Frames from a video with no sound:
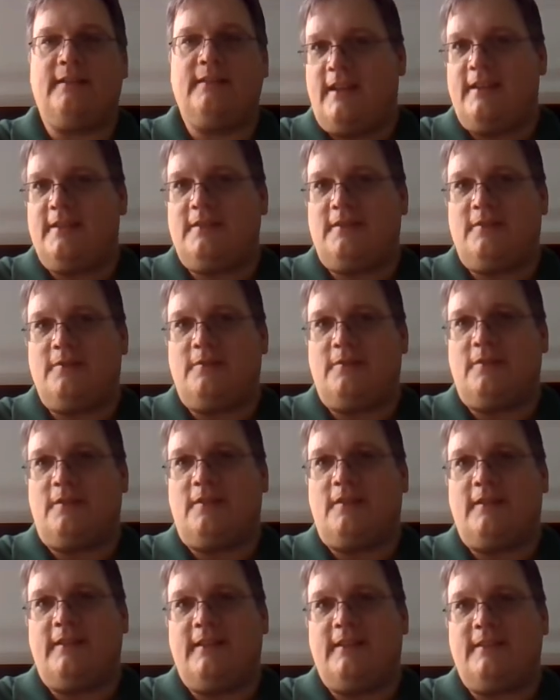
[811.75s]

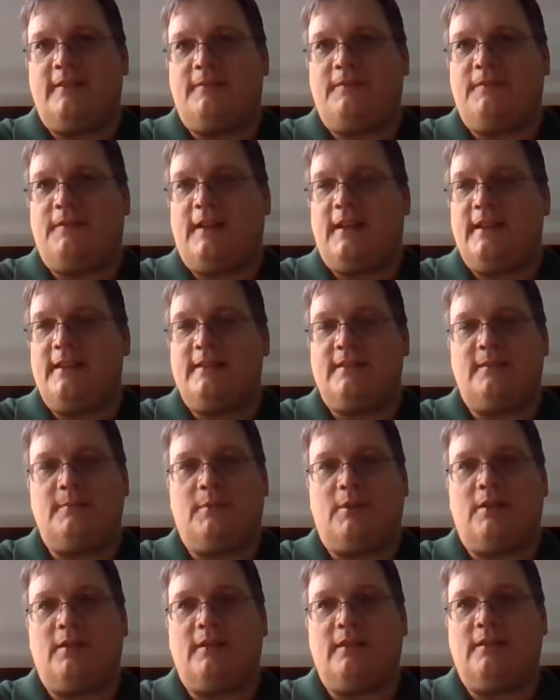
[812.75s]
JSTOR and to find
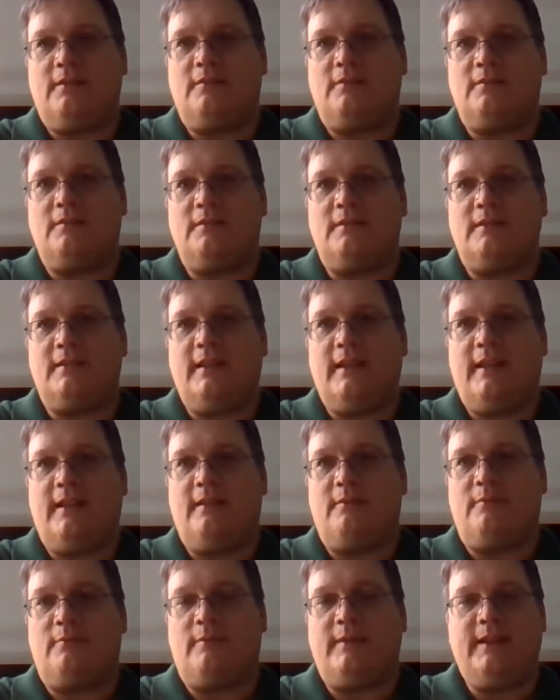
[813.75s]
some articles
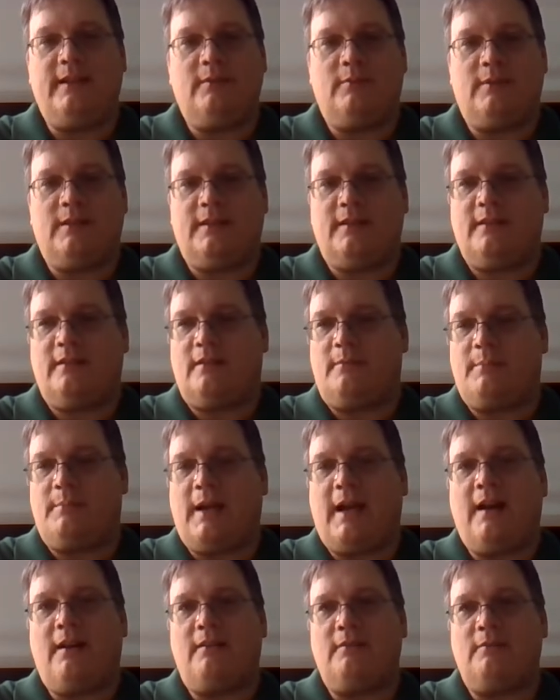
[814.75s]
and read what they're
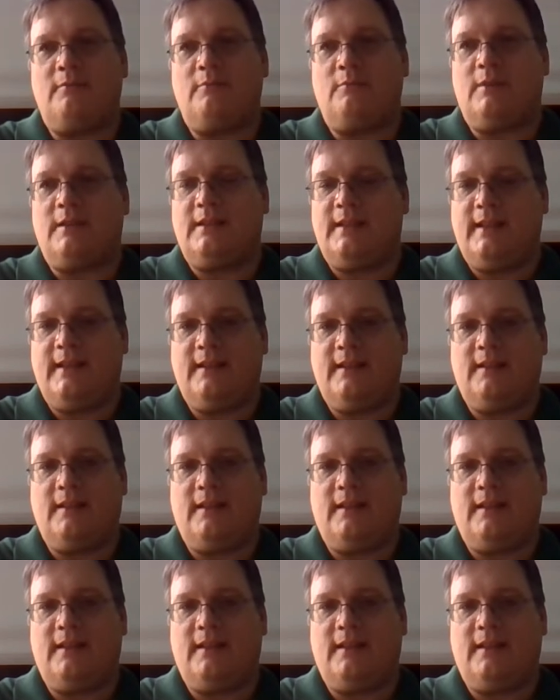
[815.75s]
about and what they